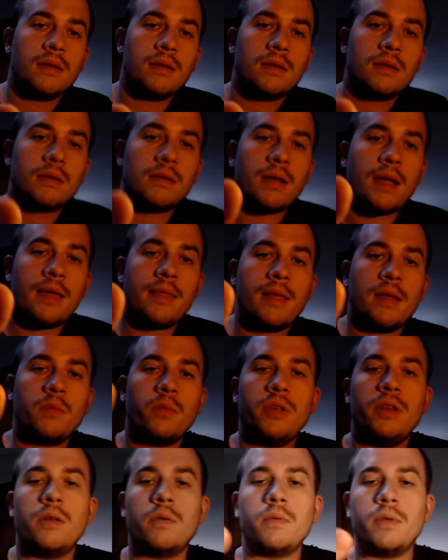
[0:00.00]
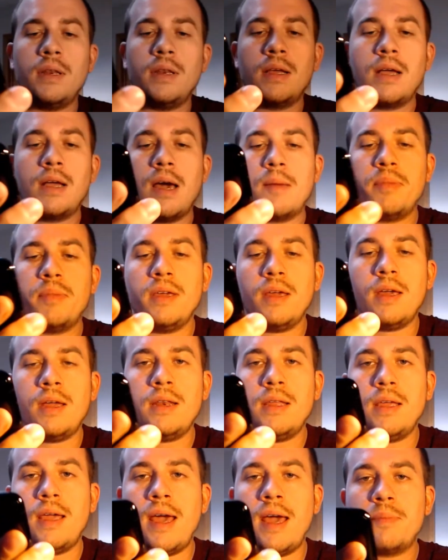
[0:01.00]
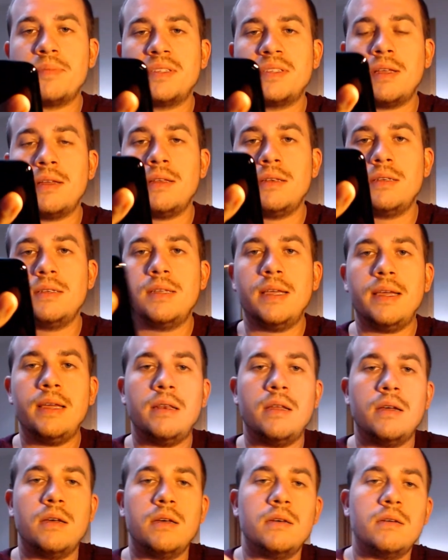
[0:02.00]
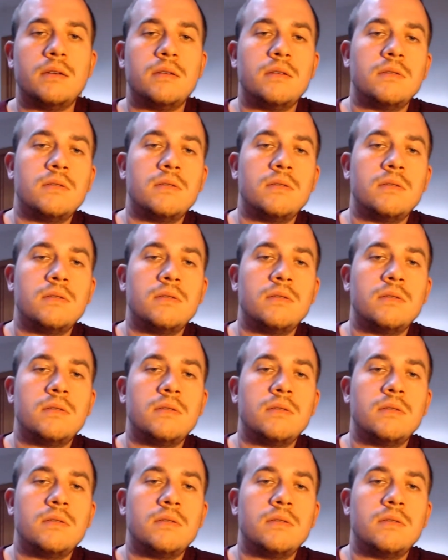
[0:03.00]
And then we don't need to copy any apps and data.